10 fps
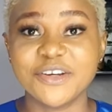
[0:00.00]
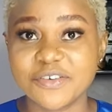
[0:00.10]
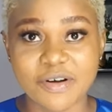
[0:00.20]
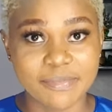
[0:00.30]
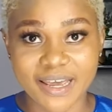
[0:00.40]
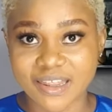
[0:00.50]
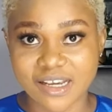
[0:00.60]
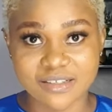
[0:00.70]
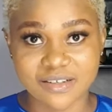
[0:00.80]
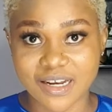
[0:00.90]
I know if I'm buying
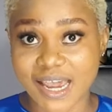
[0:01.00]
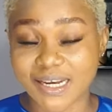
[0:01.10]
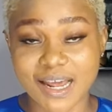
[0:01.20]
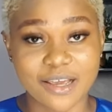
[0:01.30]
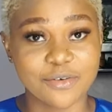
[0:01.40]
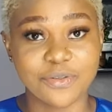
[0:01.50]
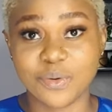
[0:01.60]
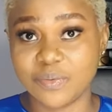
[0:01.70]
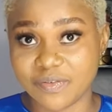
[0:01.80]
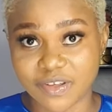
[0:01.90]
things online, I go
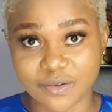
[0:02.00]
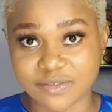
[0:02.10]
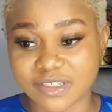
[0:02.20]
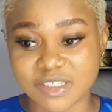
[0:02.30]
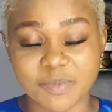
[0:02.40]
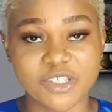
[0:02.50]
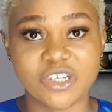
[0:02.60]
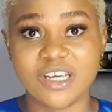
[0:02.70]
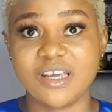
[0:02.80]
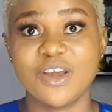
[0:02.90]
through reviews,
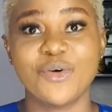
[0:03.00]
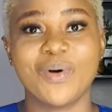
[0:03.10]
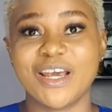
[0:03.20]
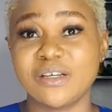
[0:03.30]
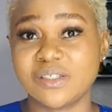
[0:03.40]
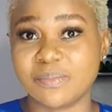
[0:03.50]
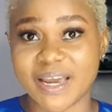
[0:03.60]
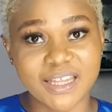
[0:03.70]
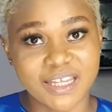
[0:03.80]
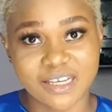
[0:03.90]
especially when I used to
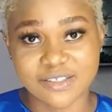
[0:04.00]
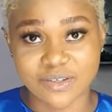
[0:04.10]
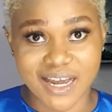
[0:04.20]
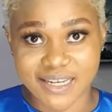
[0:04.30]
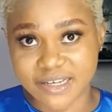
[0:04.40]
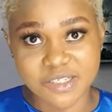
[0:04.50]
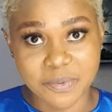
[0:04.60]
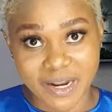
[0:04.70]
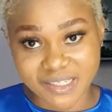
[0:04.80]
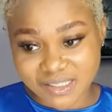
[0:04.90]
buy things on
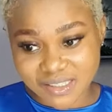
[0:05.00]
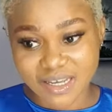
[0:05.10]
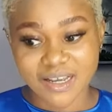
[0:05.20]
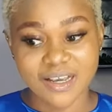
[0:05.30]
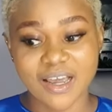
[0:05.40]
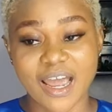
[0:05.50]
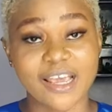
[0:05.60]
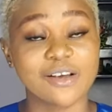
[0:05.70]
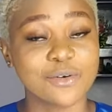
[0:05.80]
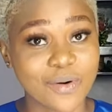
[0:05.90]
AliExpress. I
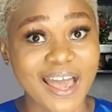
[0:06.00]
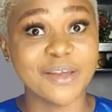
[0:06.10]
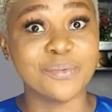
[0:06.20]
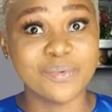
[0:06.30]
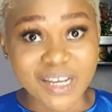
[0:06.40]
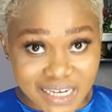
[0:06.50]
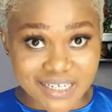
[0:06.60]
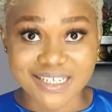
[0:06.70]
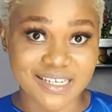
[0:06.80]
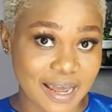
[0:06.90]
go, I
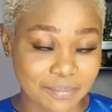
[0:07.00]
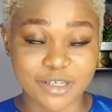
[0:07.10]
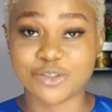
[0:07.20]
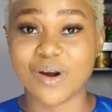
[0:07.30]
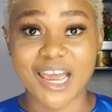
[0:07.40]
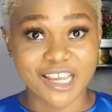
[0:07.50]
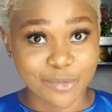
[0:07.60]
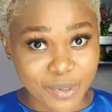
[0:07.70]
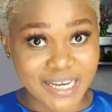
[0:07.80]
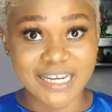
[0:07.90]
read, I make sure I
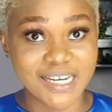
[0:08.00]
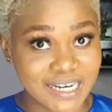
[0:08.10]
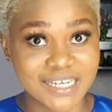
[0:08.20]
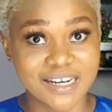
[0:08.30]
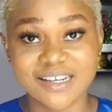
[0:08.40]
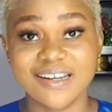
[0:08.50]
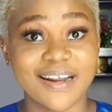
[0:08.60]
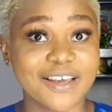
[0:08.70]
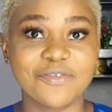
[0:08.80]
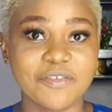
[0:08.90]
read
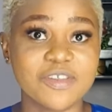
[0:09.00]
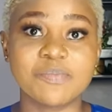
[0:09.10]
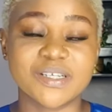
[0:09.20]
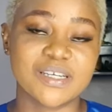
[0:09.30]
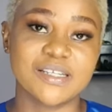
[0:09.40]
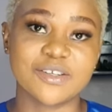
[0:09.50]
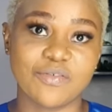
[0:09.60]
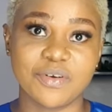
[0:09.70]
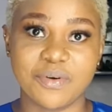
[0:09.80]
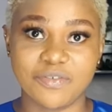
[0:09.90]
like 50%
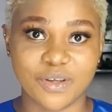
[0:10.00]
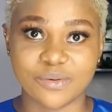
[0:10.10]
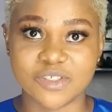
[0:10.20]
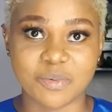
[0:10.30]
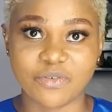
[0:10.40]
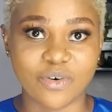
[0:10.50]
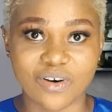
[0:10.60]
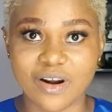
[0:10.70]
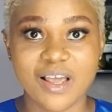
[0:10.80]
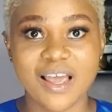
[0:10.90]
of the reviews
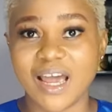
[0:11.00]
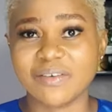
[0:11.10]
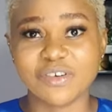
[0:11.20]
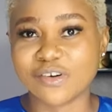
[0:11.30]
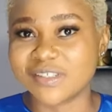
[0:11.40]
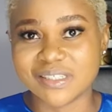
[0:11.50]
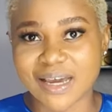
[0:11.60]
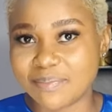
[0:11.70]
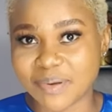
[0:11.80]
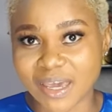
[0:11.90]
before I even
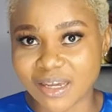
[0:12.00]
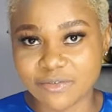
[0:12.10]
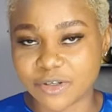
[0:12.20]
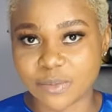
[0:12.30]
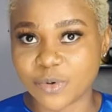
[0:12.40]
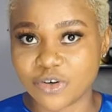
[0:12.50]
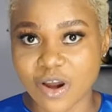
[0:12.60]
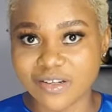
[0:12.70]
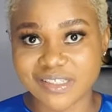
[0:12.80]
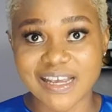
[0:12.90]
consider paying for the
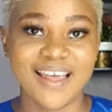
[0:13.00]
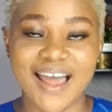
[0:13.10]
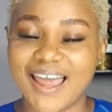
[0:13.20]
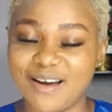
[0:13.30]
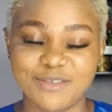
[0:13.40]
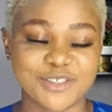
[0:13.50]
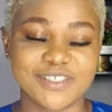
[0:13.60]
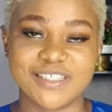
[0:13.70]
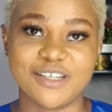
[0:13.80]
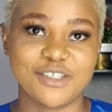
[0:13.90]
product. I have
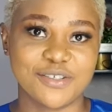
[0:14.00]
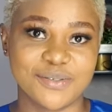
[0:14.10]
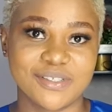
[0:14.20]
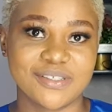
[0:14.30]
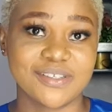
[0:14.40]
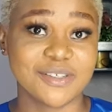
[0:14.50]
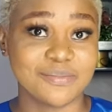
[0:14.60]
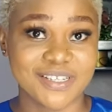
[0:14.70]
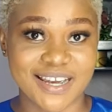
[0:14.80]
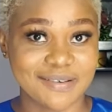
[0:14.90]
trust issues
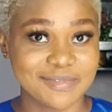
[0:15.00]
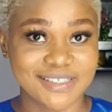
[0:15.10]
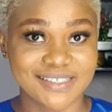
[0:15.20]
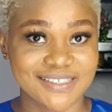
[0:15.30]
sometimes